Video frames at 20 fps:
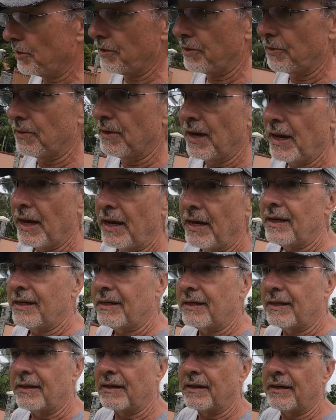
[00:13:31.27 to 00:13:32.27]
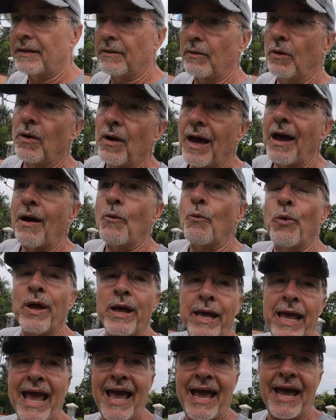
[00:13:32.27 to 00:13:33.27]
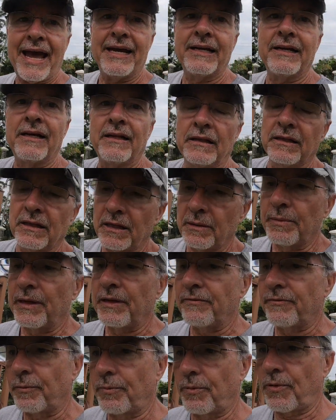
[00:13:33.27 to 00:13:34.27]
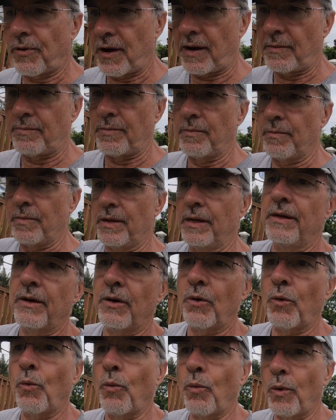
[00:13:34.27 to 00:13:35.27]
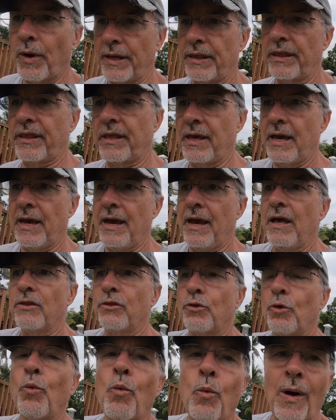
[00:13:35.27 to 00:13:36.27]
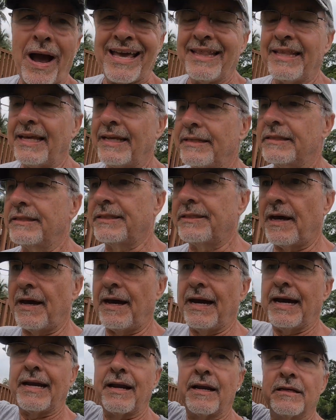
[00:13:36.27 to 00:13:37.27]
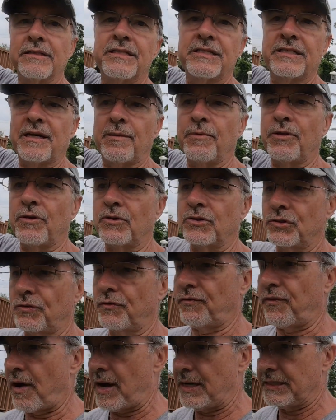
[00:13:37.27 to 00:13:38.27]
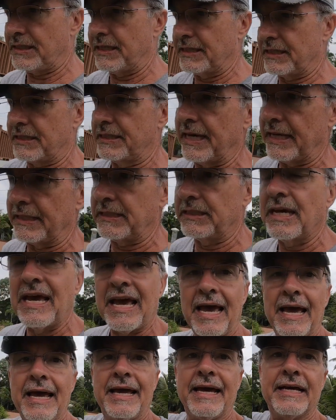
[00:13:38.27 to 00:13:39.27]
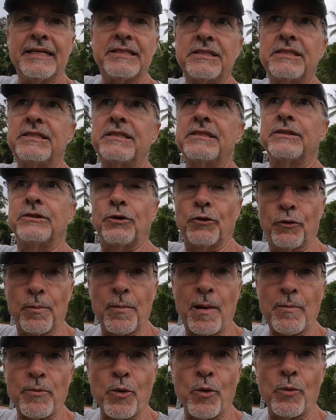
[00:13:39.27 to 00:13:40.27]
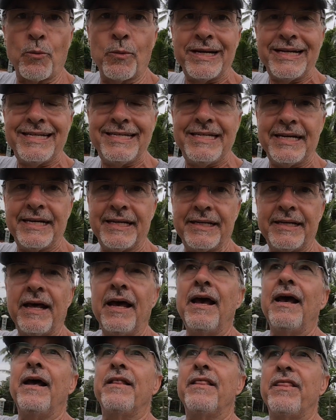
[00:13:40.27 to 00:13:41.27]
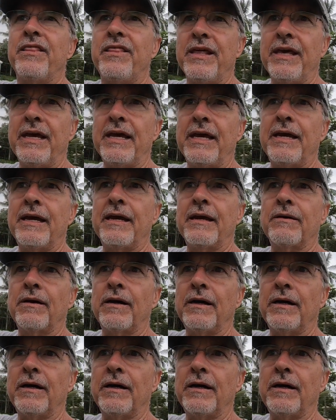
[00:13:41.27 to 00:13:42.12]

you. We had a little bit of a problem with the way they design some of those faucet sets. You remember when we did the